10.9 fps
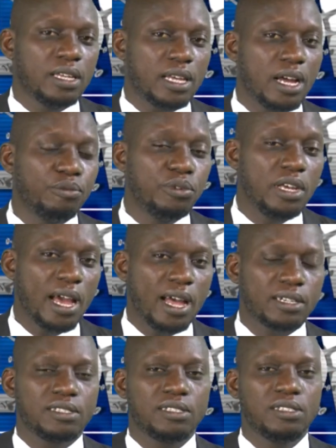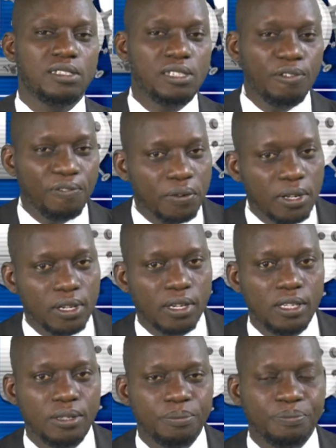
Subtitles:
can react differently